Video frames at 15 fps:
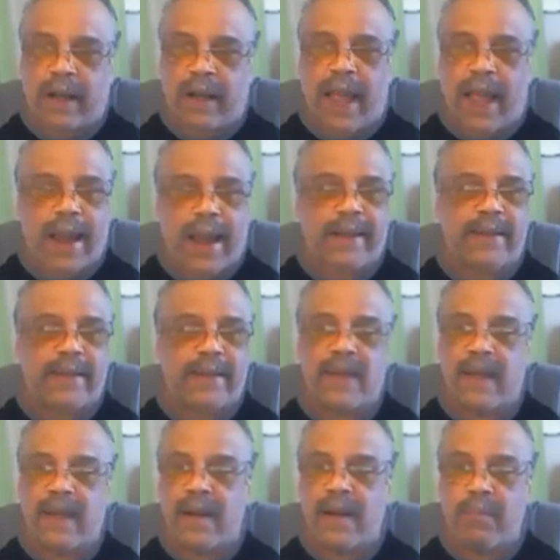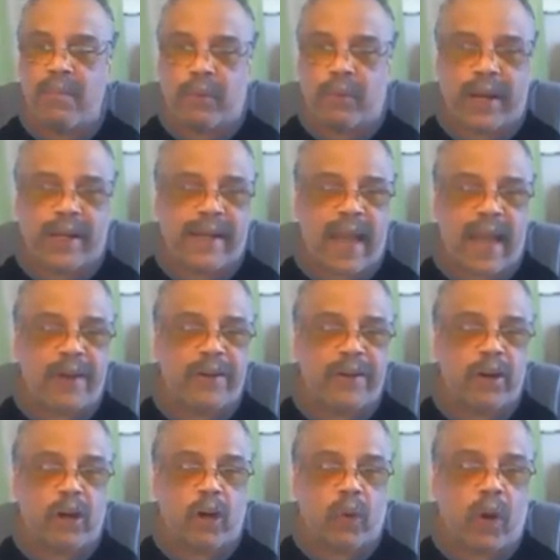lines, bring down
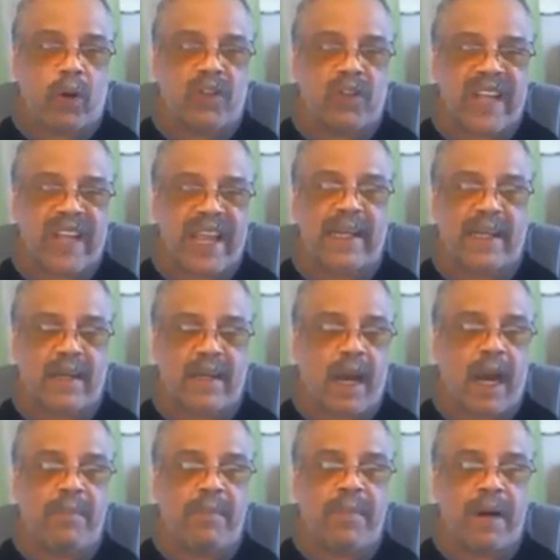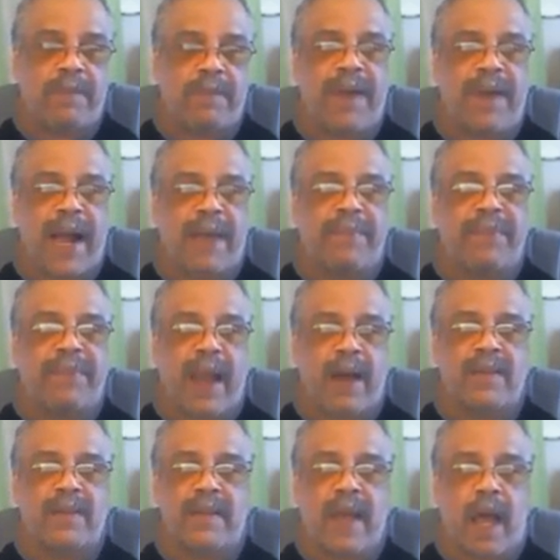your gross income of
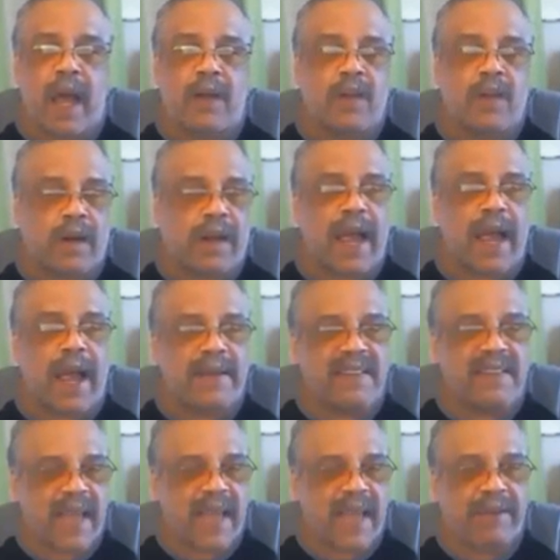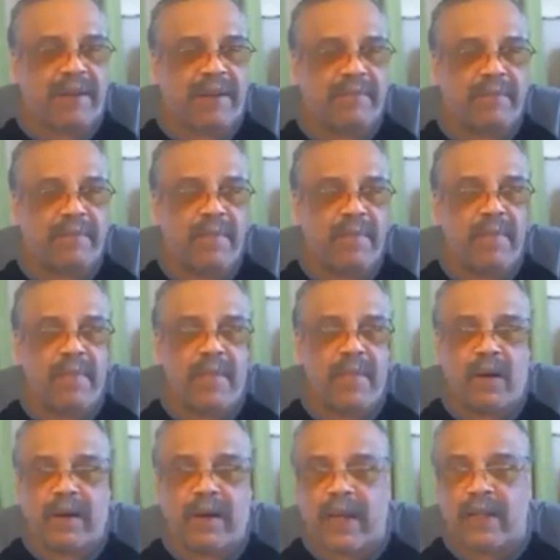$5,000 on line 7.
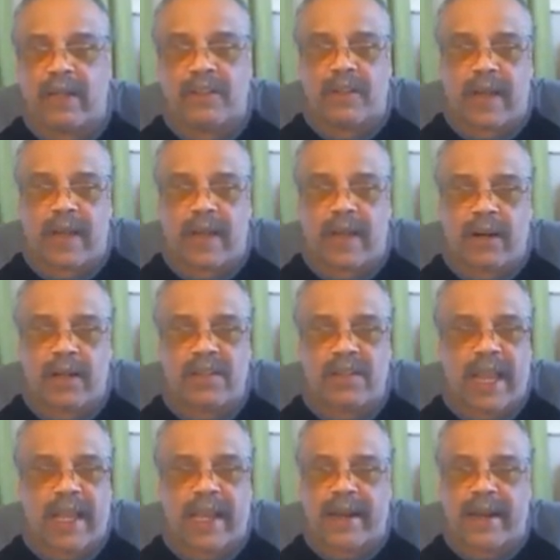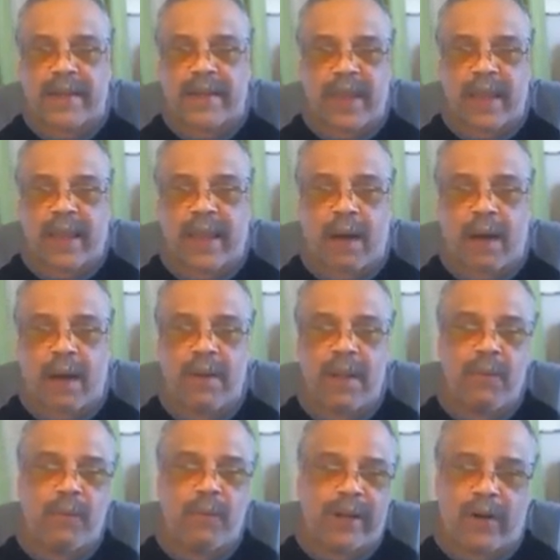Okay, because you're not going to take anything out.
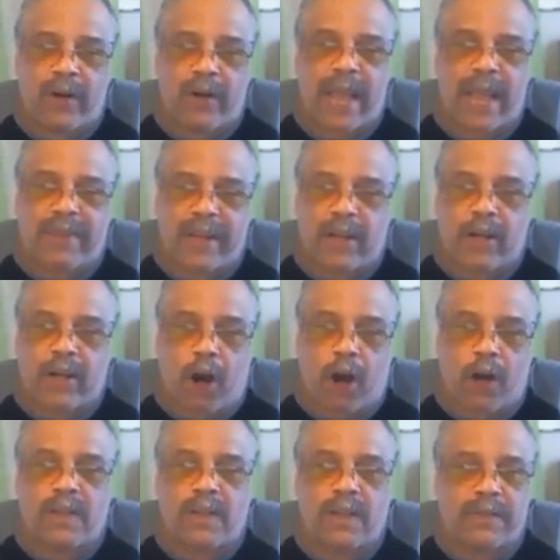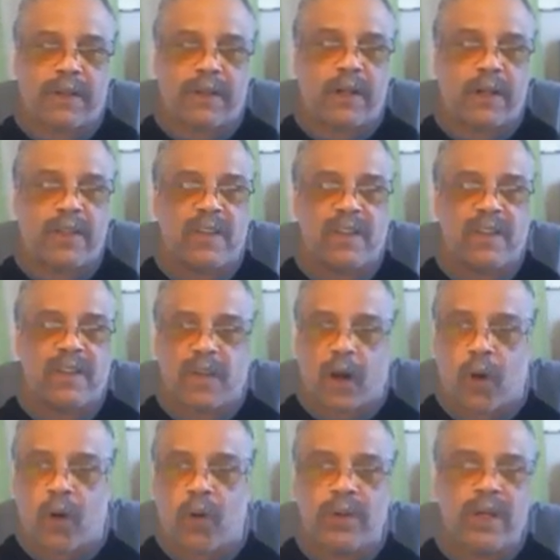We don't have any cost of goods
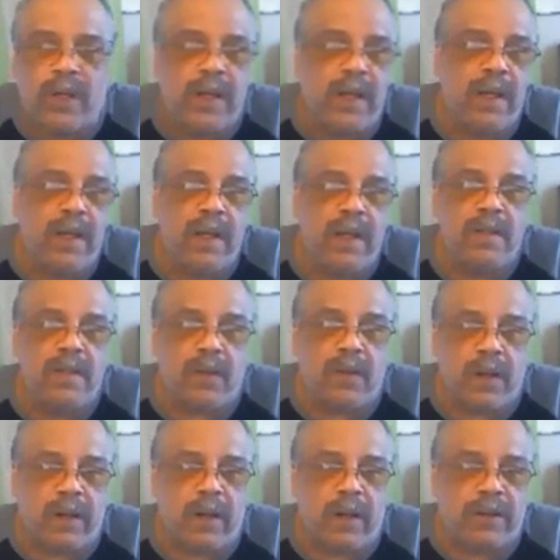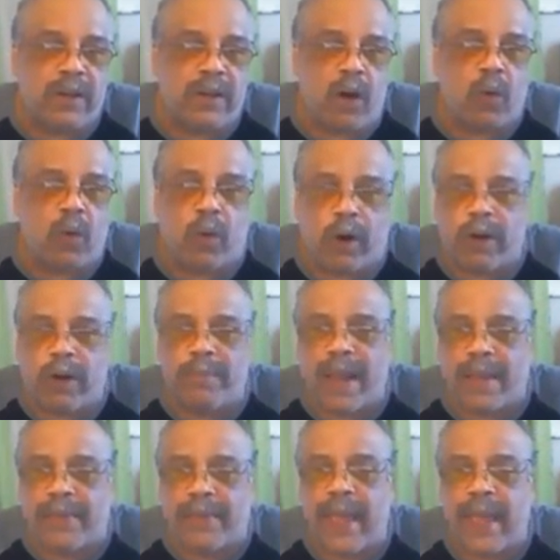sold, so you don't worry
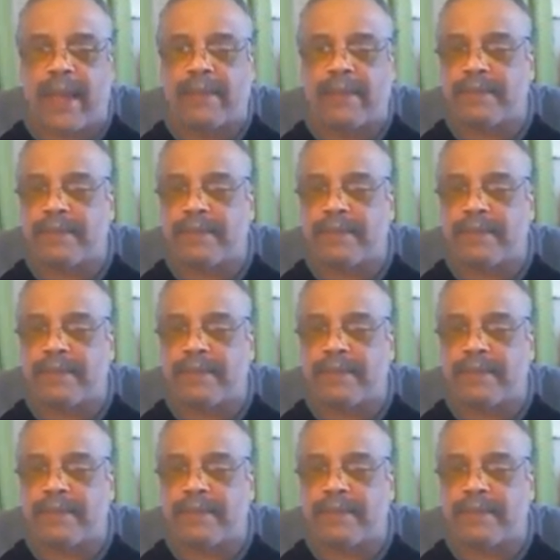about that.